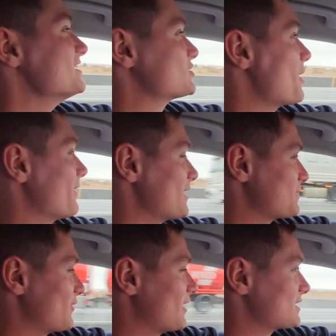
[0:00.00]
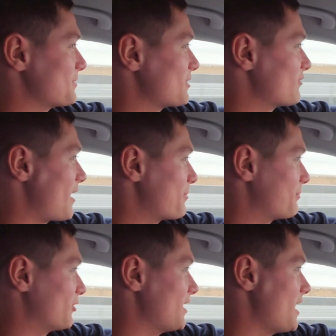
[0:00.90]
So I think that's how we're going to wrap up
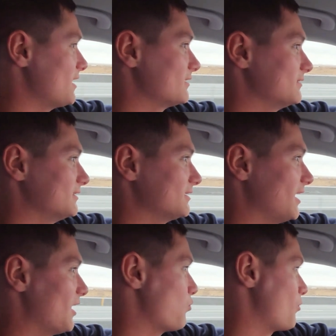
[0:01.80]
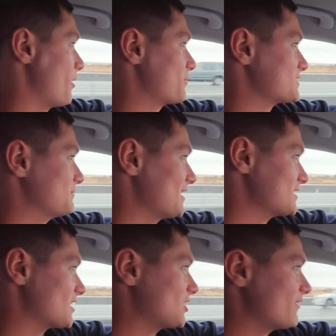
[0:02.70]
our day. Warm up with some nice
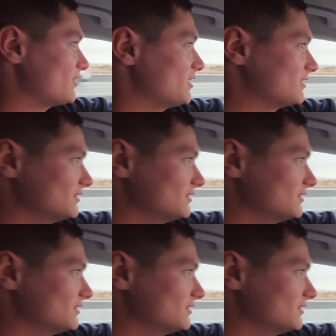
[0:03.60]
hot coffee.